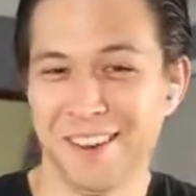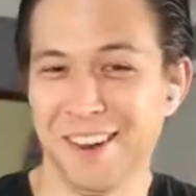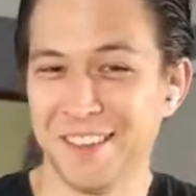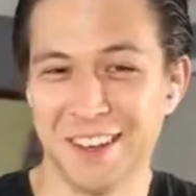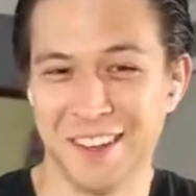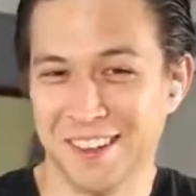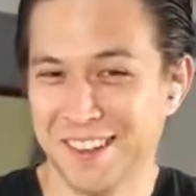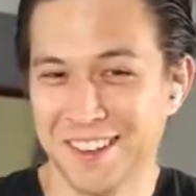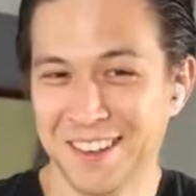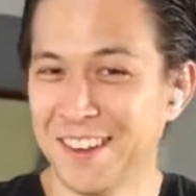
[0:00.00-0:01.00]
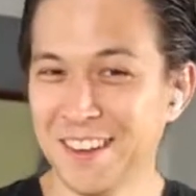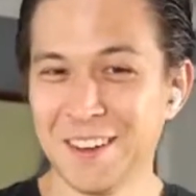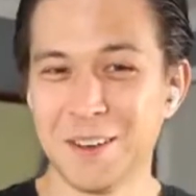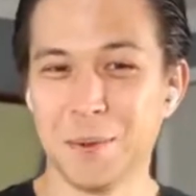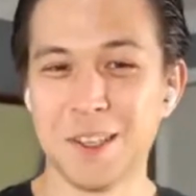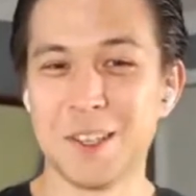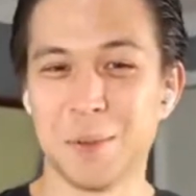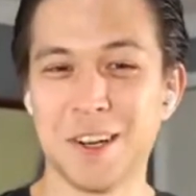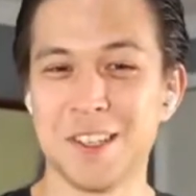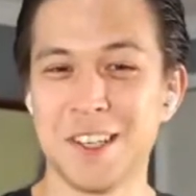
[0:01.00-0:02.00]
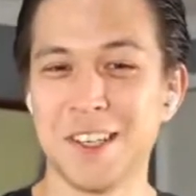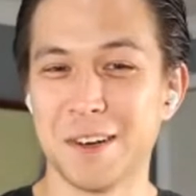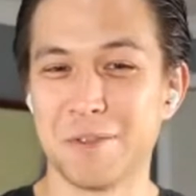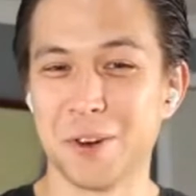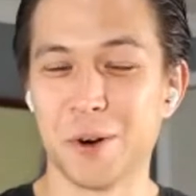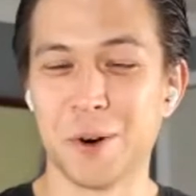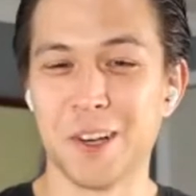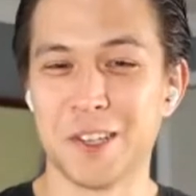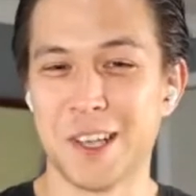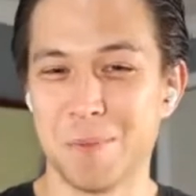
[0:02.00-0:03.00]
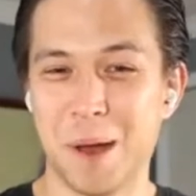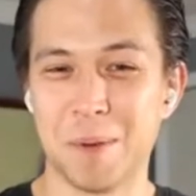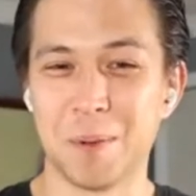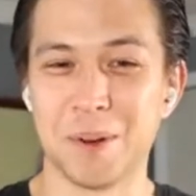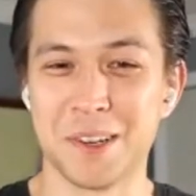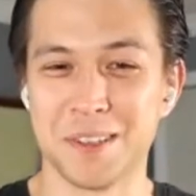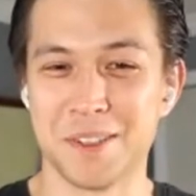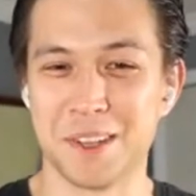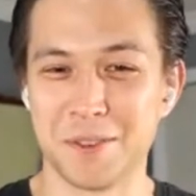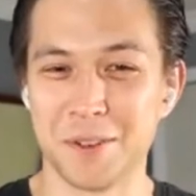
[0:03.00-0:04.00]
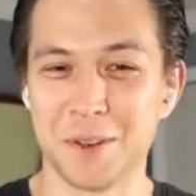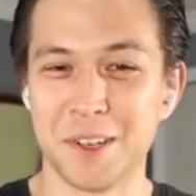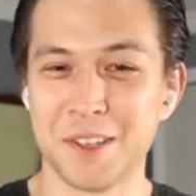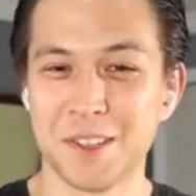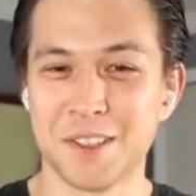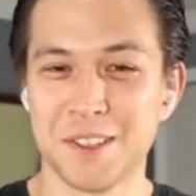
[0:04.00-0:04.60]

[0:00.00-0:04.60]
I mean, what has he done for Norwich that Pepi wouldn't have done for Norwich?